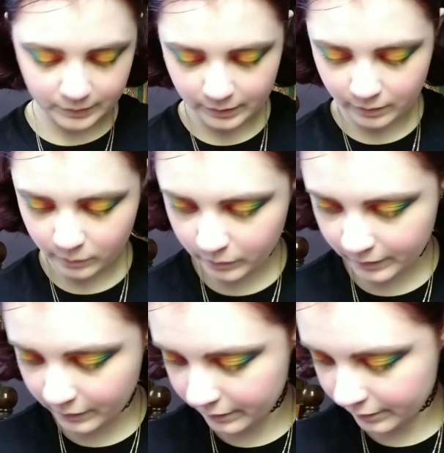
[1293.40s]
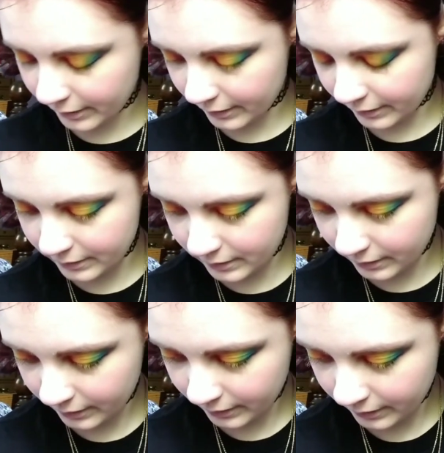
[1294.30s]
Now we're going to get
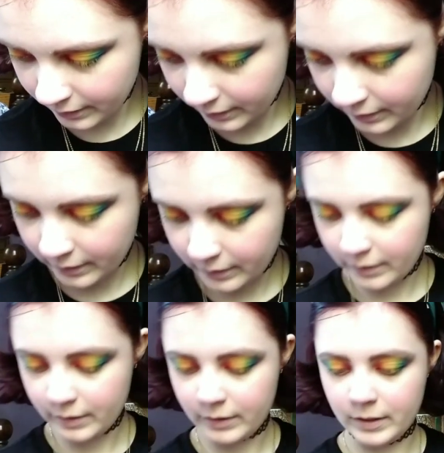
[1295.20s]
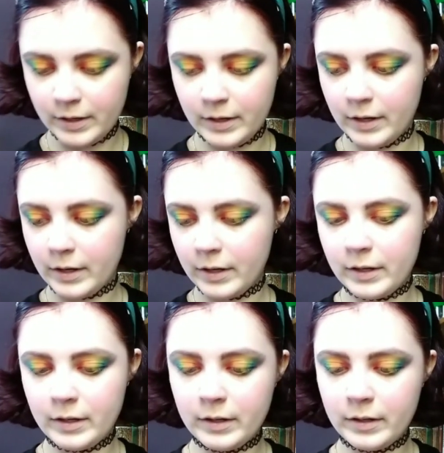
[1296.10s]
the,
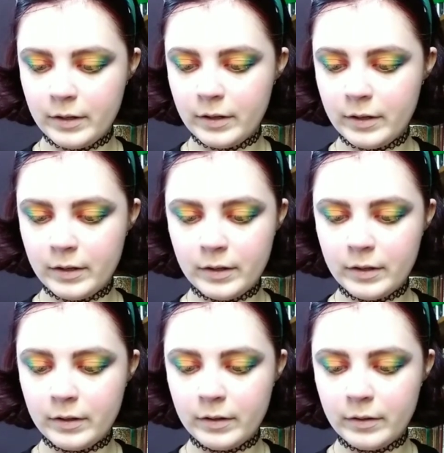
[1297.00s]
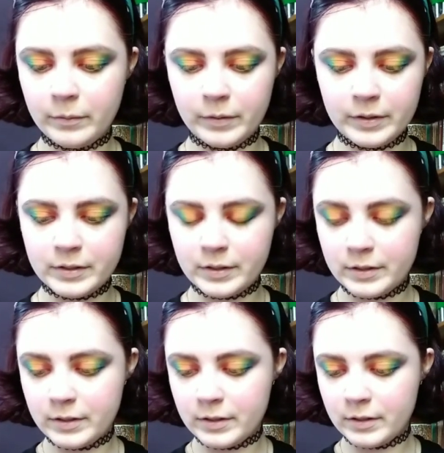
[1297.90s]
what is
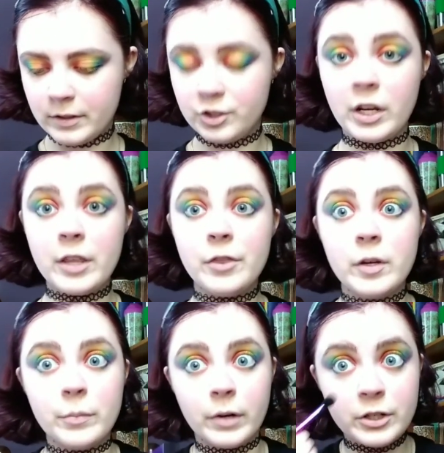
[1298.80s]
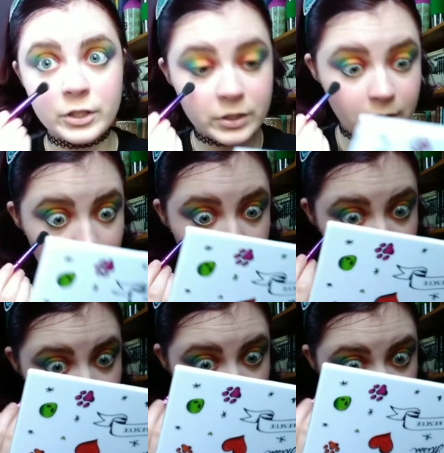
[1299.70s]
this, J3 brush and just kind of
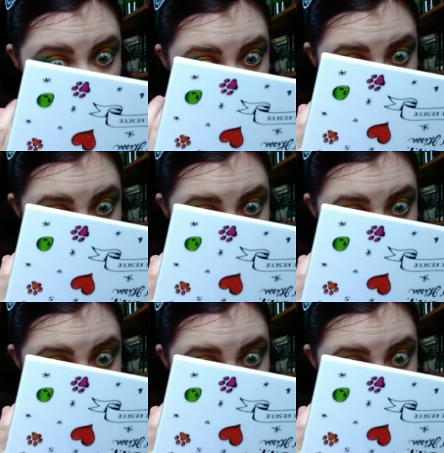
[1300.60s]
blend it out.